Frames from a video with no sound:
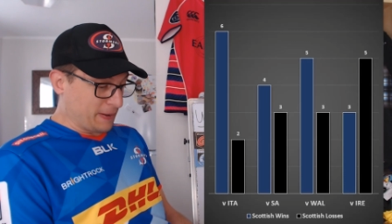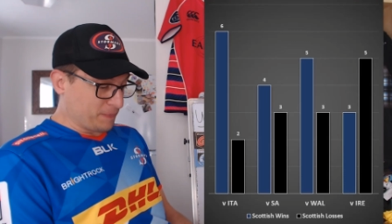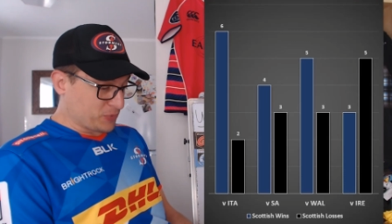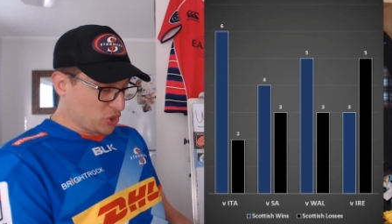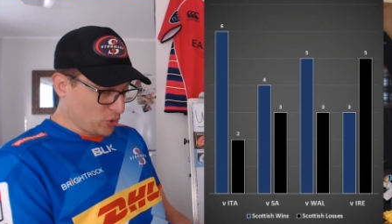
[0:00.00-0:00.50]

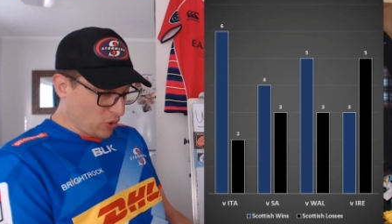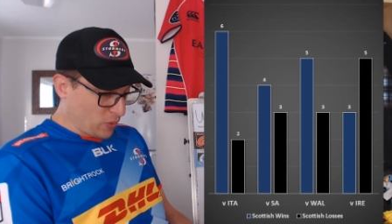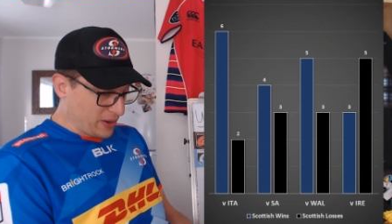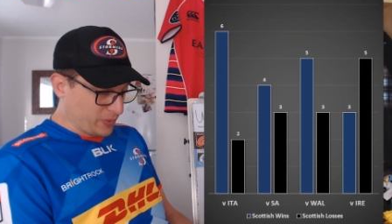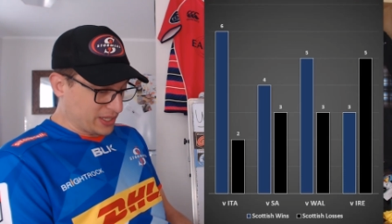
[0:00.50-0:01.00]
2
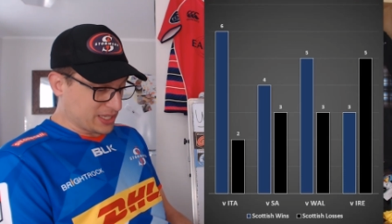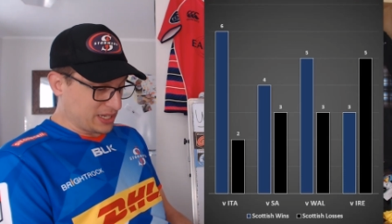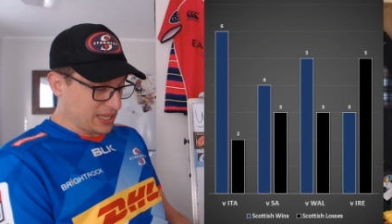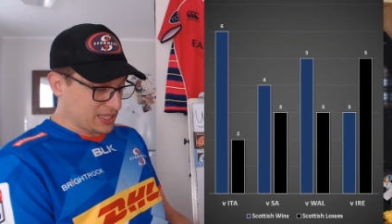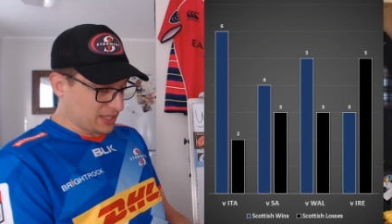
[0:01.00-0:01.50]
away wins
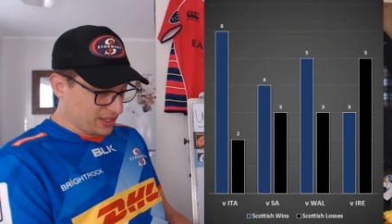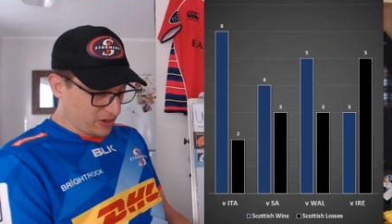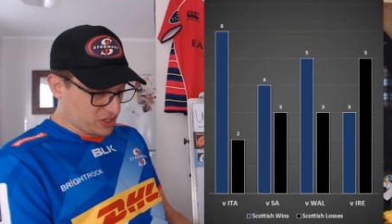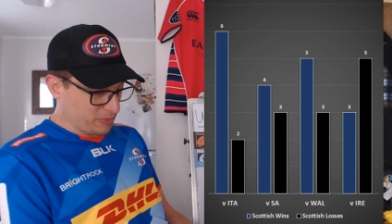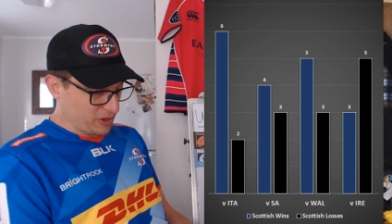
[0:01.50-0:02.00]
in Italy,
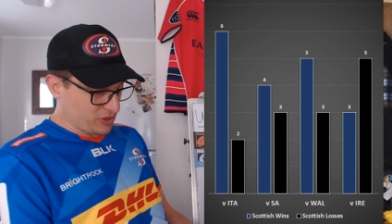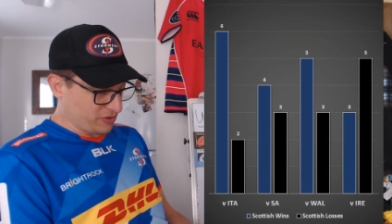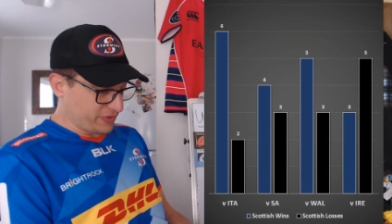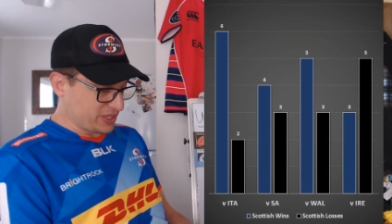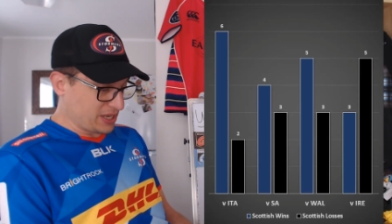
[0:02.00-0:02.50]
those are both
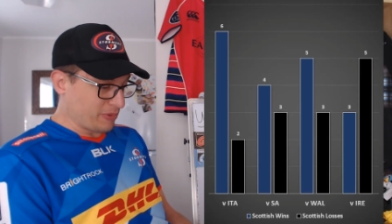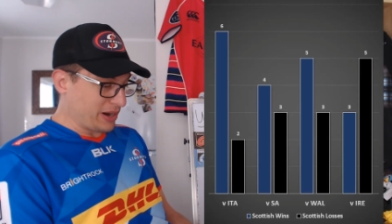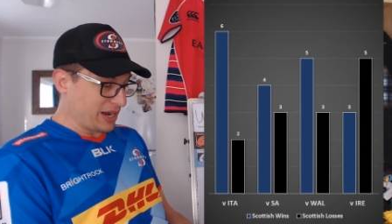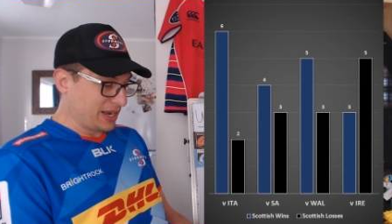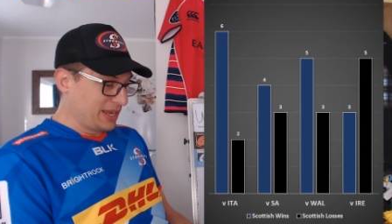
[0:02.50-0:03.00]
over
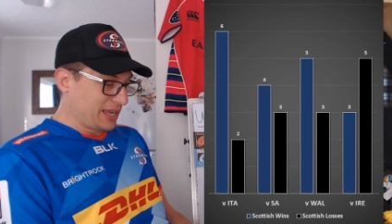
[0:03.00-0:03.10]
Zebre.